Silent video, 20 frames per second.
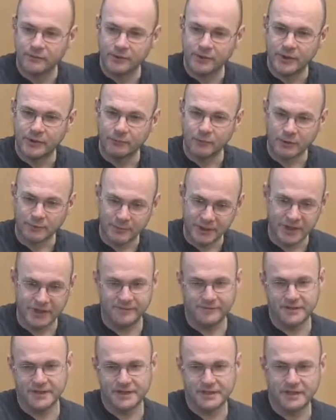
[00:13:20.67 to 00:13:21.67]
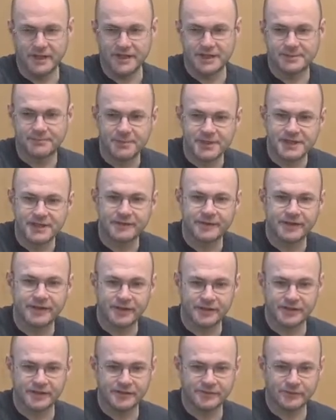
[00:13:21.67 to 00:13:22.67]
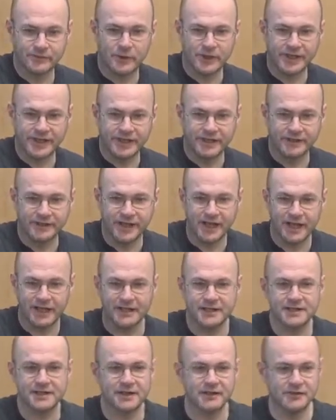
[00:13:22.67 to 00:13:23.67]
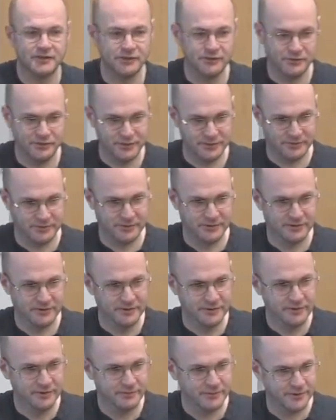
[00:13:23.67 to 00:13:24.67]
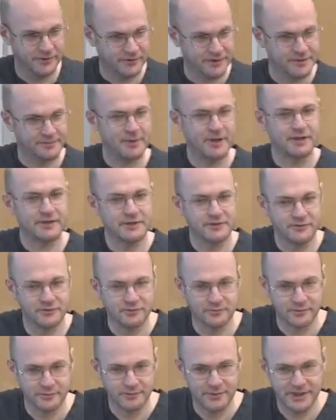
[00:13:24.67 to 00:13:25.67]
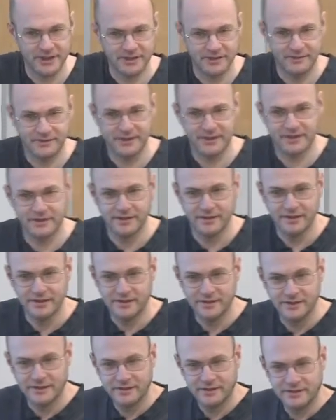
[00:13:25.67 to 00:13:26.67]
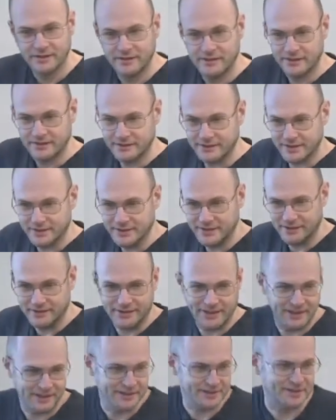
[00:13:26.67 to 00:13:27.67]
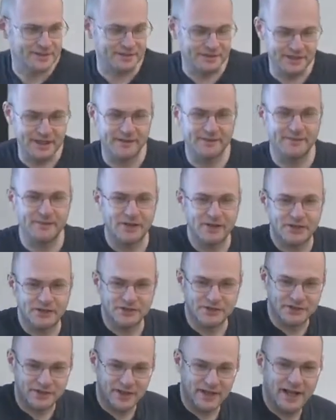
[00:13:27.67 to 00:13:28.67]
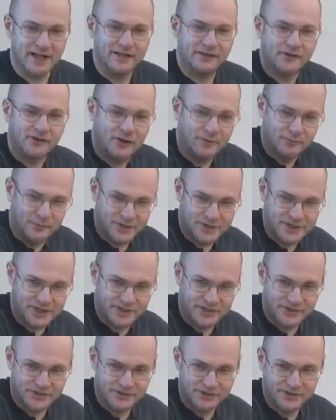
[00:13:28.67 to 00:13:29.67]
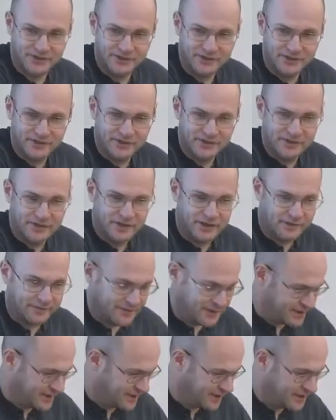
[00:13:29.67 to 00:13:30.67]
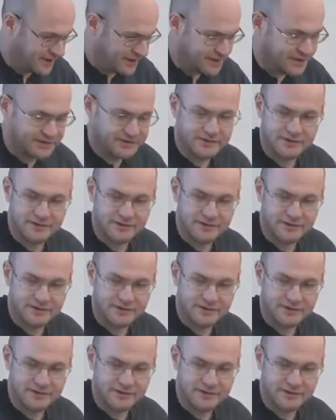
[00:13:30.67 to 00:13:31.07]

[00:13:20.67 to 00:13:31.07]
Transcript: will behave in a, specific kind of way, and that is unusual with respect to normal behavior. Okay, and, and it's the definition and computation of the statistical